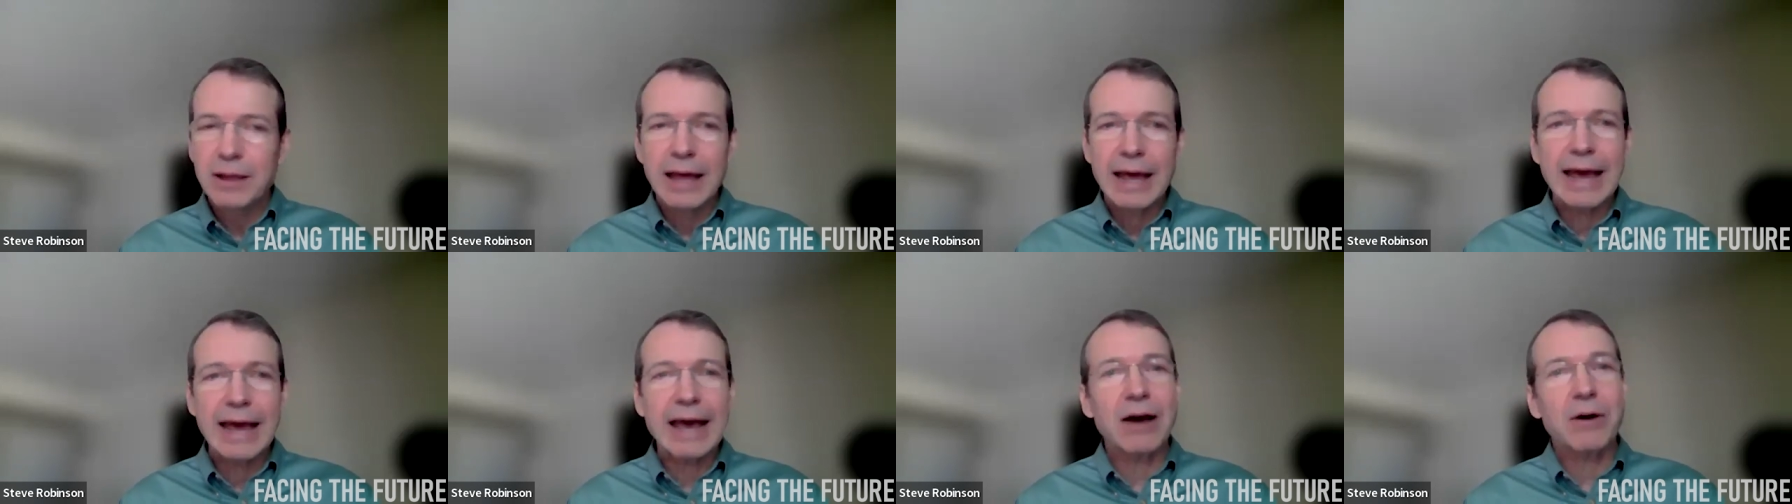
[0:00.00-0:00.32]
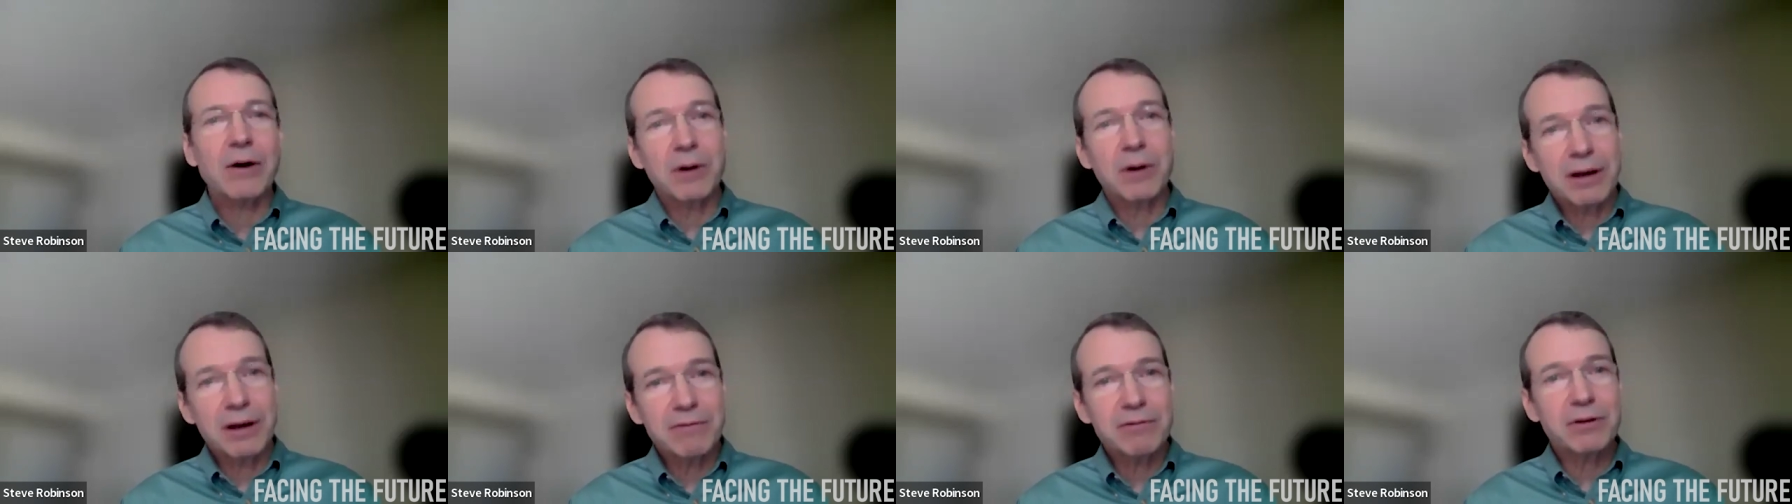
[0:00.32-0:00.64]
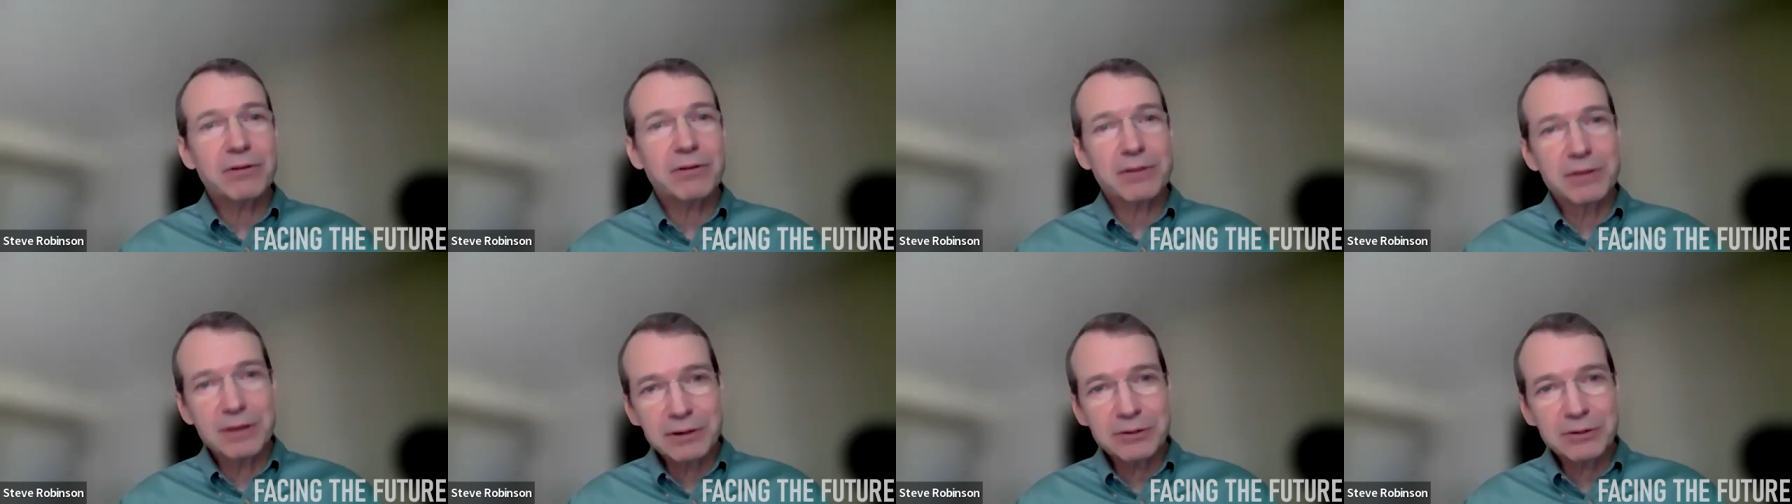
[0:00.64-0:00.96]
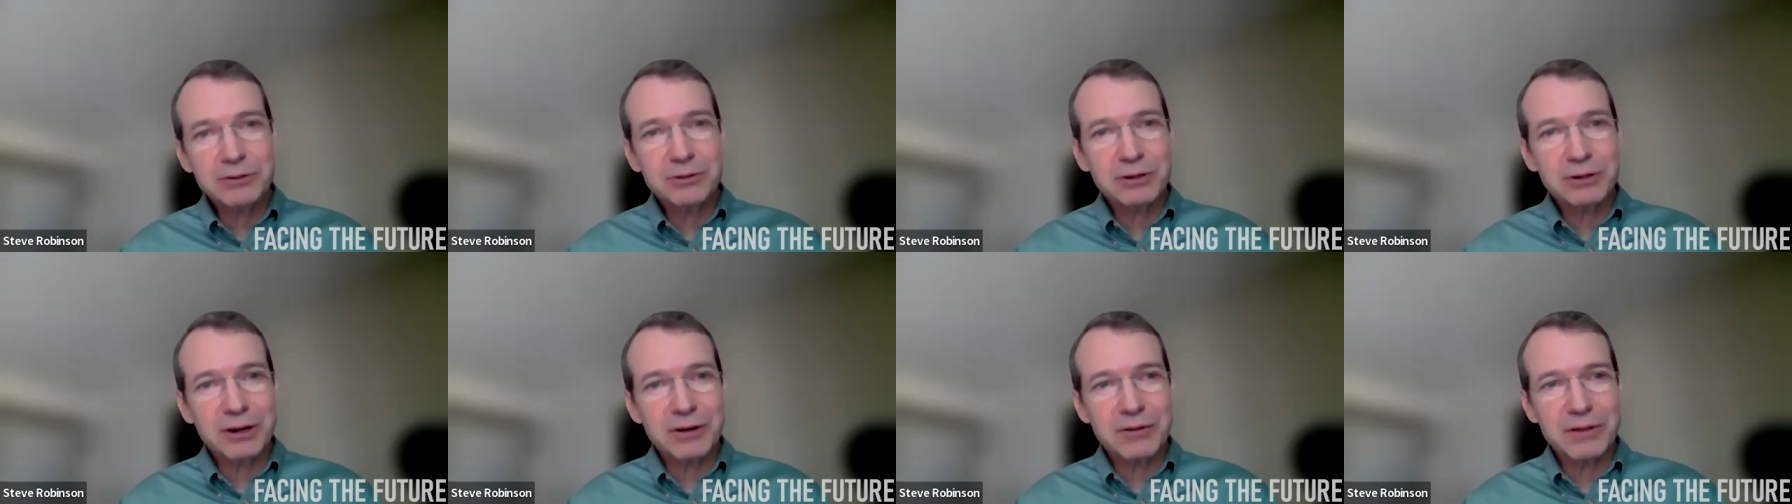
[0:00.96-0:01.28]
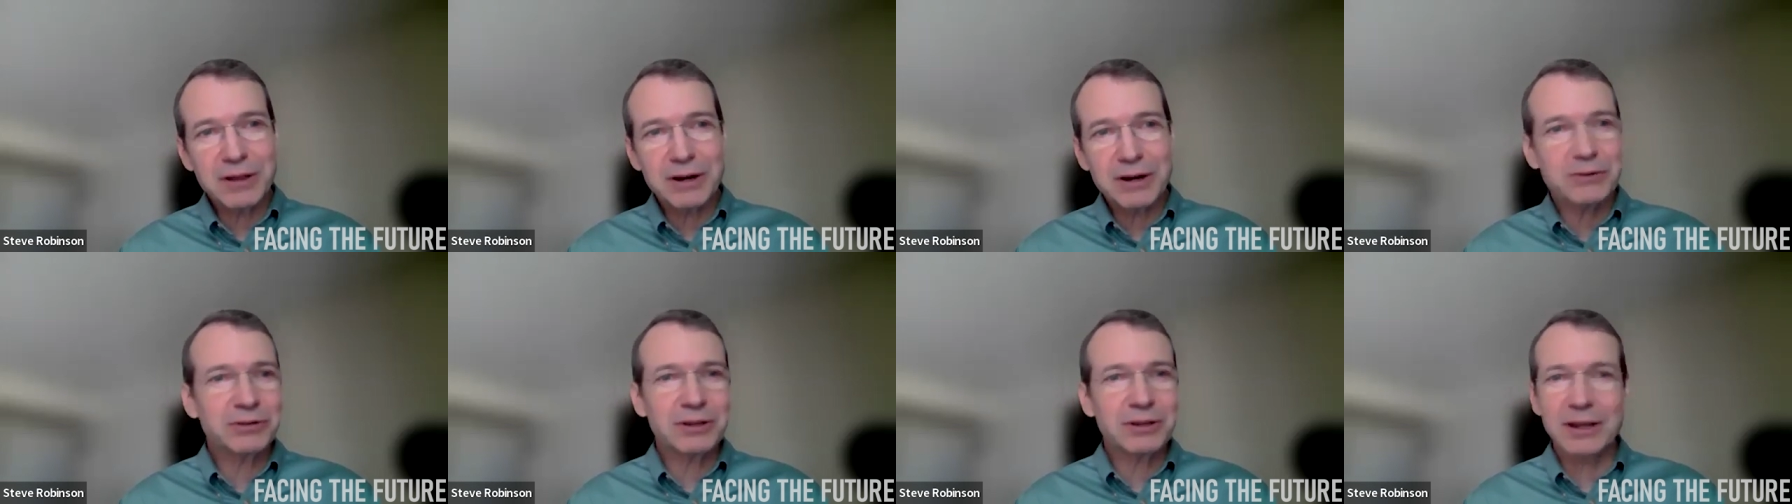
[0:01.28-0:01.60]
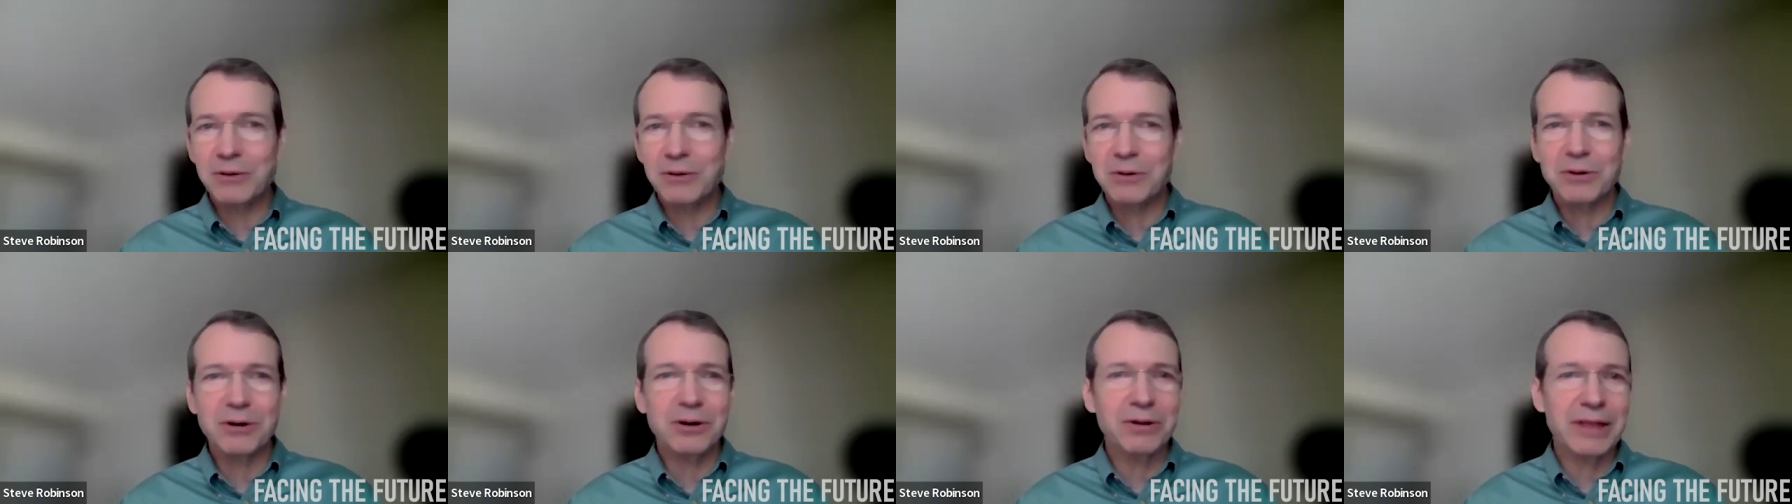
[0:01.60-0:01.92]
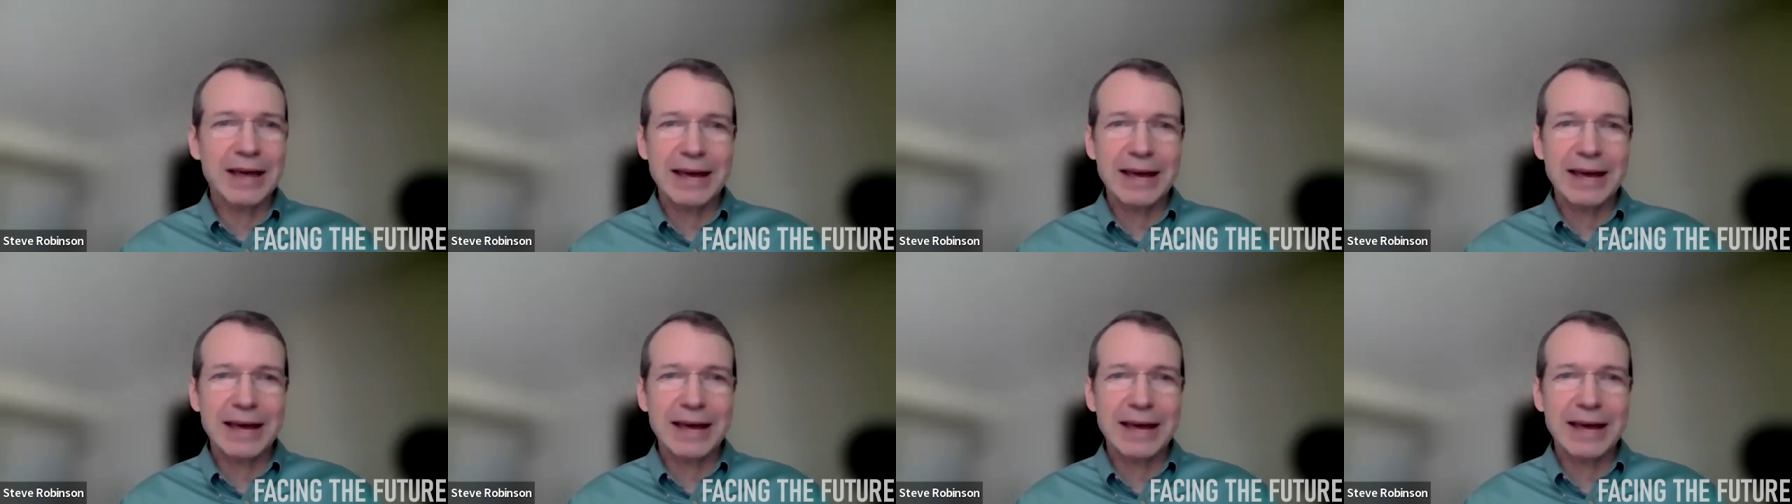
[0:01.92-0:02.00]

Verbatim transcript: However, this year they're saying, well,